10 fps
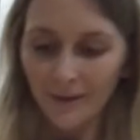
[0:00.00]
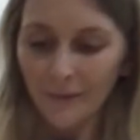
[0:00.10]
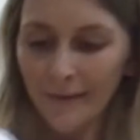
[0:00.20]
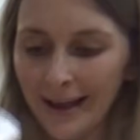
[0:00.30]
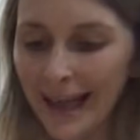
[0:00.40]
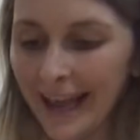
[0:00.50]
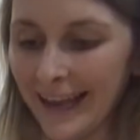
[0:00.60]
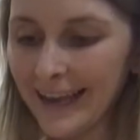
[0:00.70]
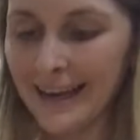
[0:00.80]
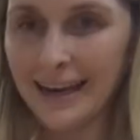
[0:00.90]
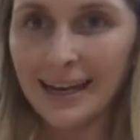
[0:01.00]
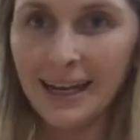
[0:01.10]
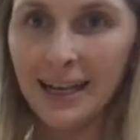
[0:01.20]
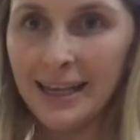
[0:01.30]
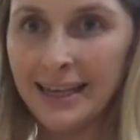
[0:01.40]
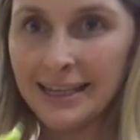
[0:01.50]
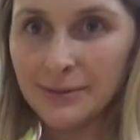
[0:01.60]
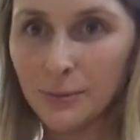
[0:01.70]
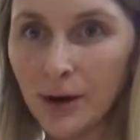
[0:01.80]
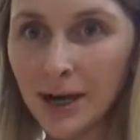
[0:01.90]
Okay, he
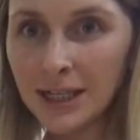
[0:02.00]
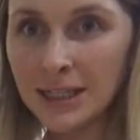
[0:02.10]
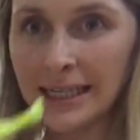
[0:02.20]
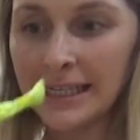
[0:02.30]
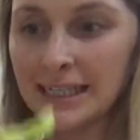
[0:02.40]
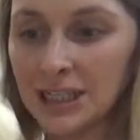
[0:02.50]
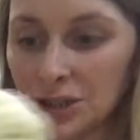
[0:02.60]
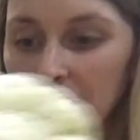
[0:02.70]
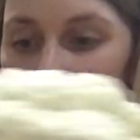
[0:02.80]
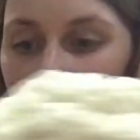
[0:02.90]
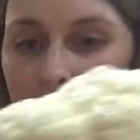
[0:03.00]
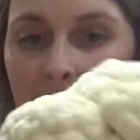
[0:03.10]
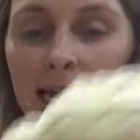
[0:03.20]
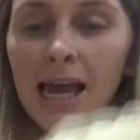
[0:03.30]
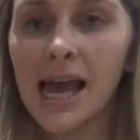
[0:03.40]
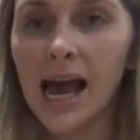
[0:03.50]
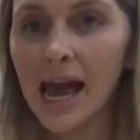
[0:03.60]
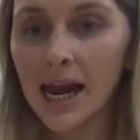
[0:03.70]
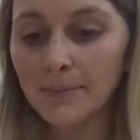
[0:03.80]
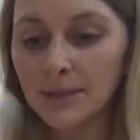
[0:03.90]
is washed, he is trimmed,
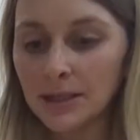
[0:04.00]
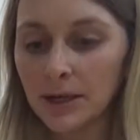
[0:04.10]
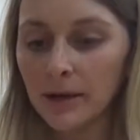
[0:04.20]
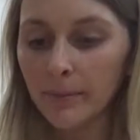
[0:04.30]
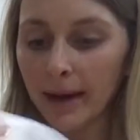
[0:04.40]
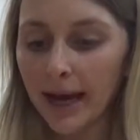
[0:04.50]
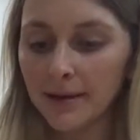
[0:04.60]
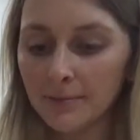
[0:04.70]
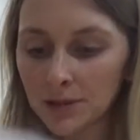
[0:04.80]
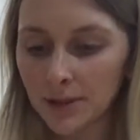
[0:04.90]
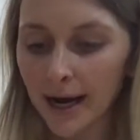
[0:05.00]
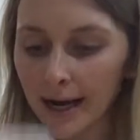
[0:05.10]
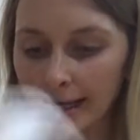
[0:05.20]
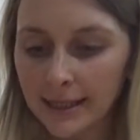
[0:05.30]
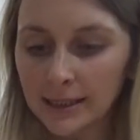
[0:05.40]
and I'm just going to pat him dry